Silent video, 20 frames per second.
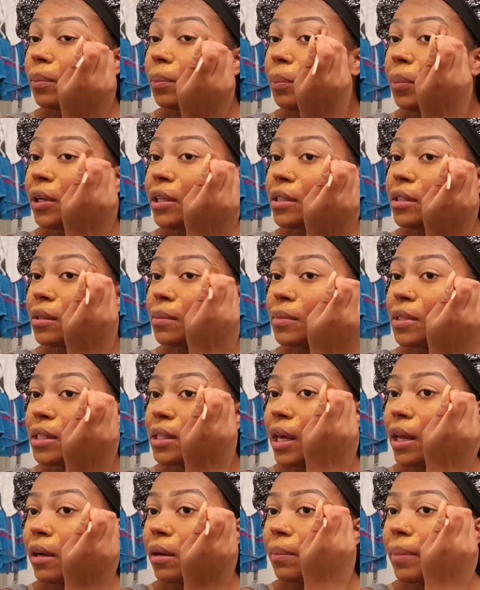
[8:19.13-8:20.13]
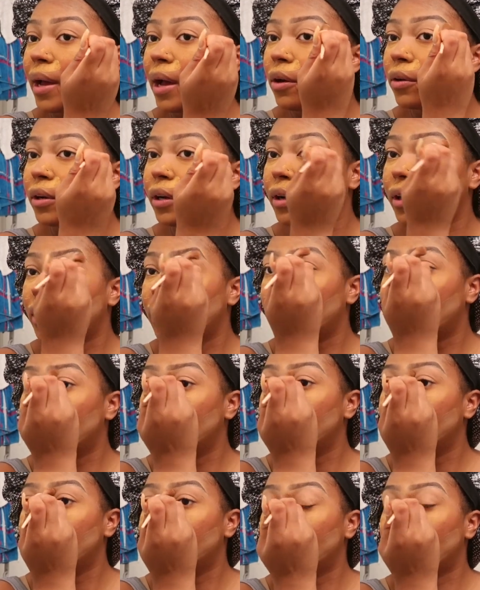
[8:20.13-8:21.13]
put some setting powder
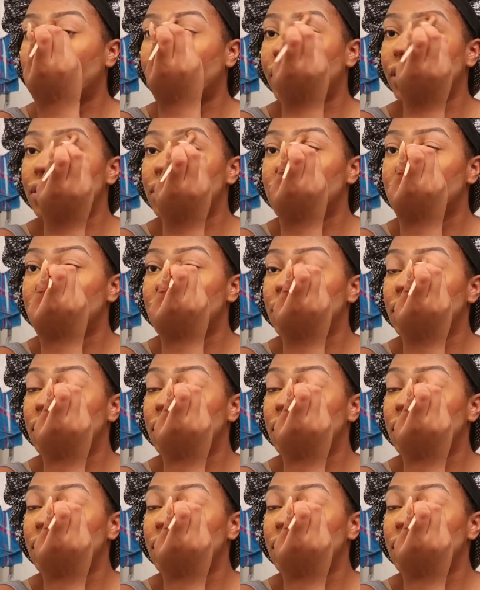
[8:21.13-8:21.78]
first.